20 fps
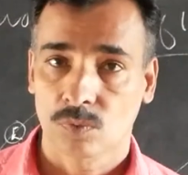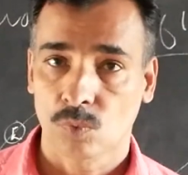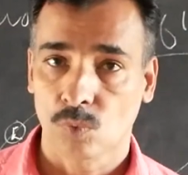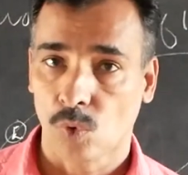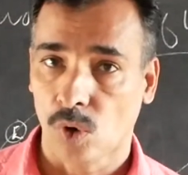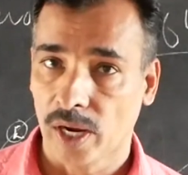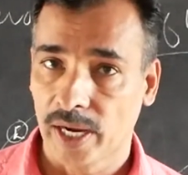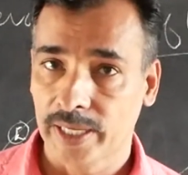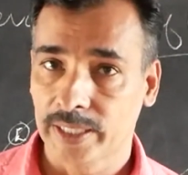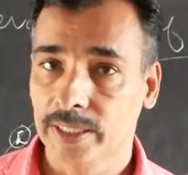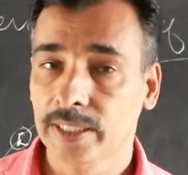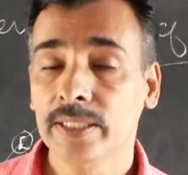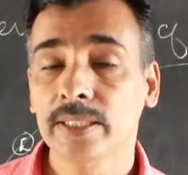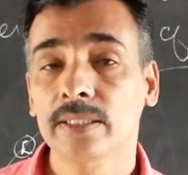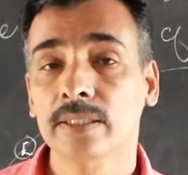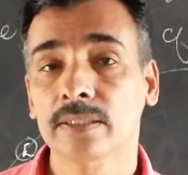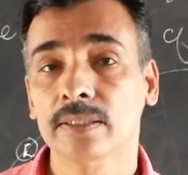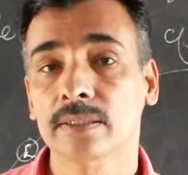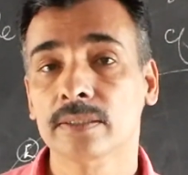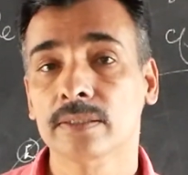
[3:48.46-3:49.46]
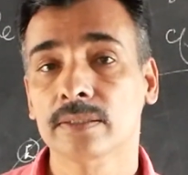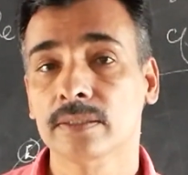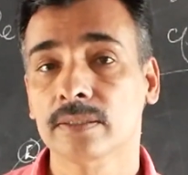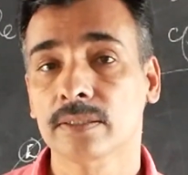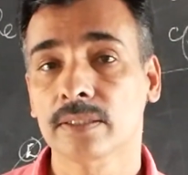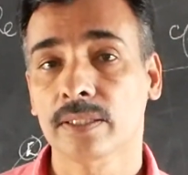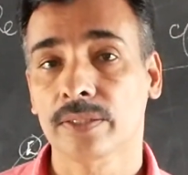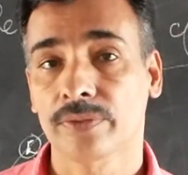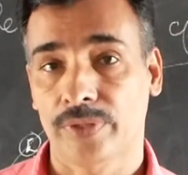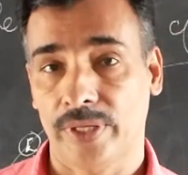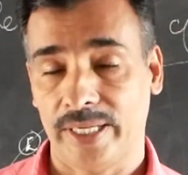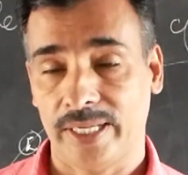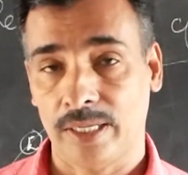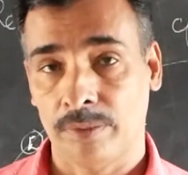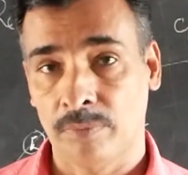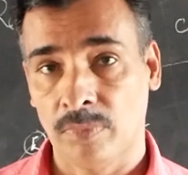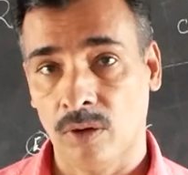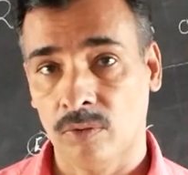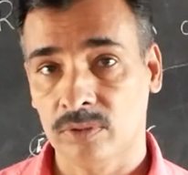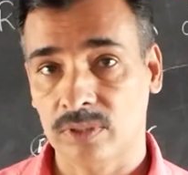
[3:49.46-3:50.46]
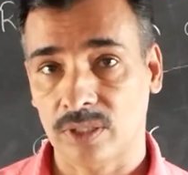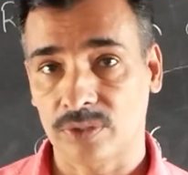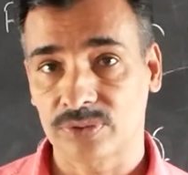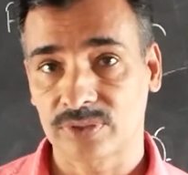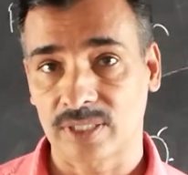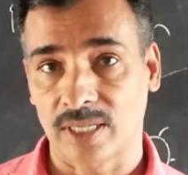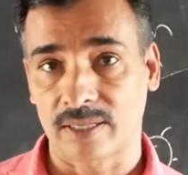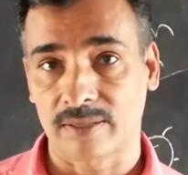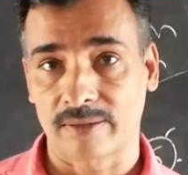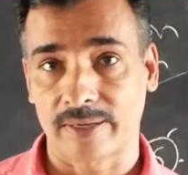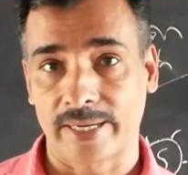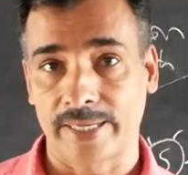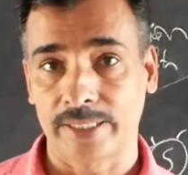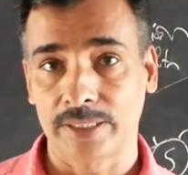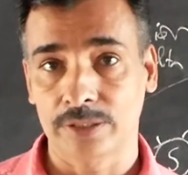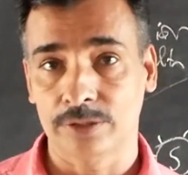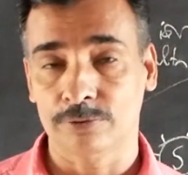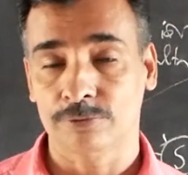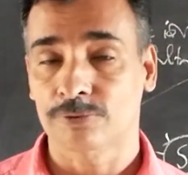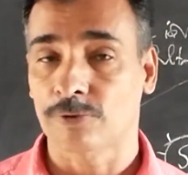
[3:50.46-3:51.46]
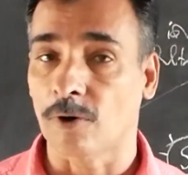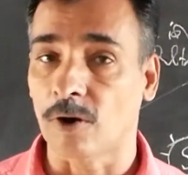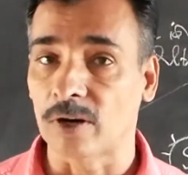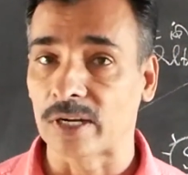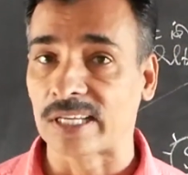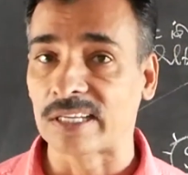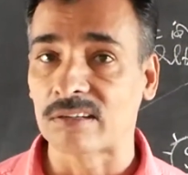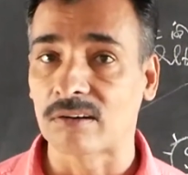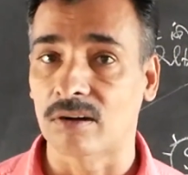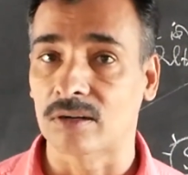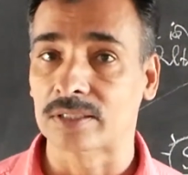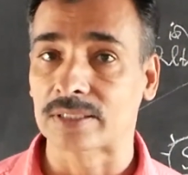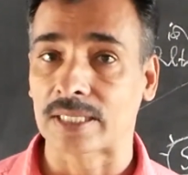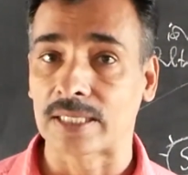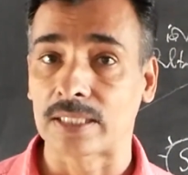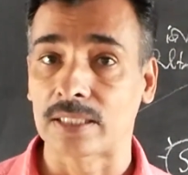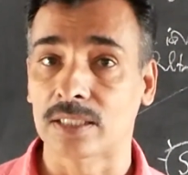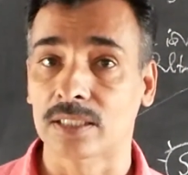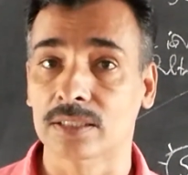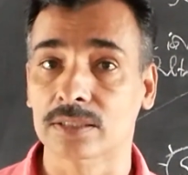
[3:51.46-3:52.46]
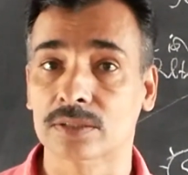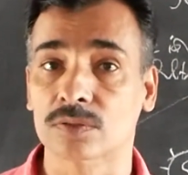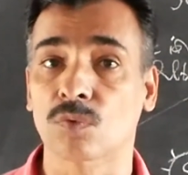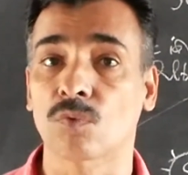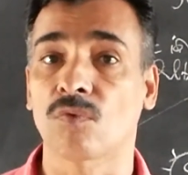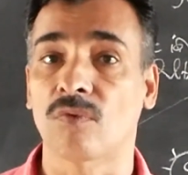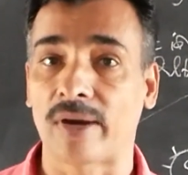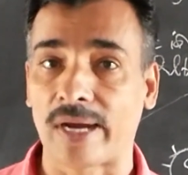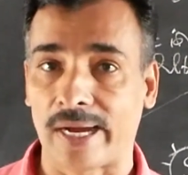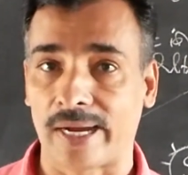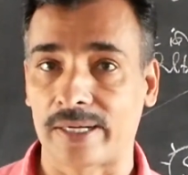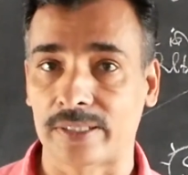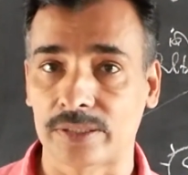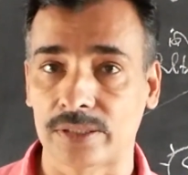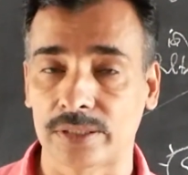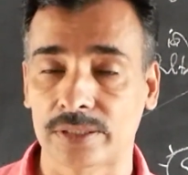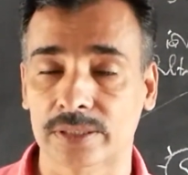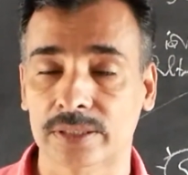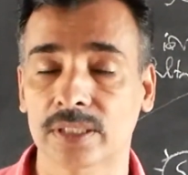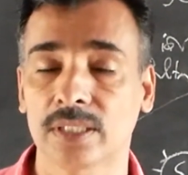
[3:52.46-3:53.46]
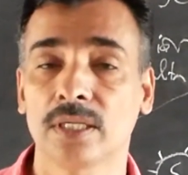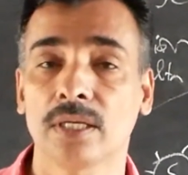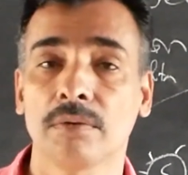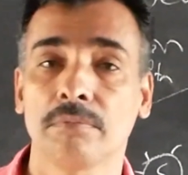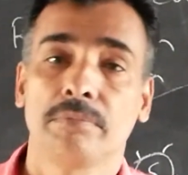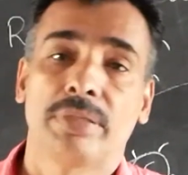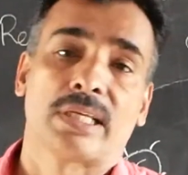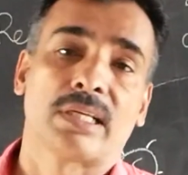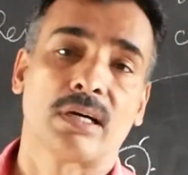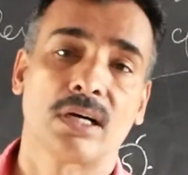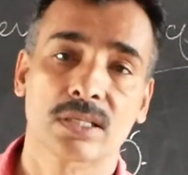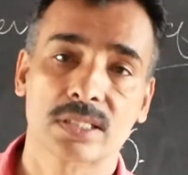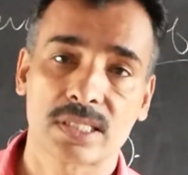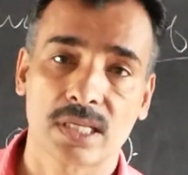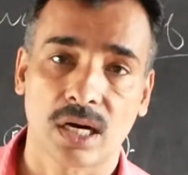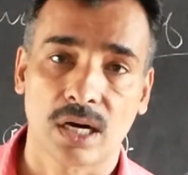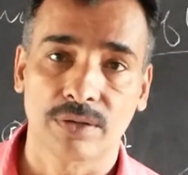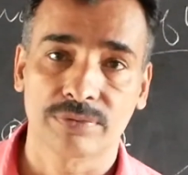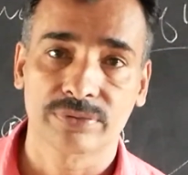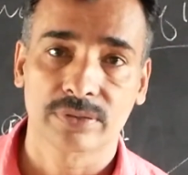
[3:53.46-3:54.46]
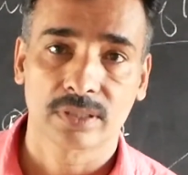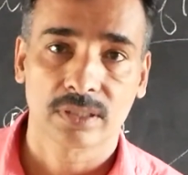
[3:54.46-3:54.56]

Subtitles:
why the amount of sunlight falling on the earth varies because of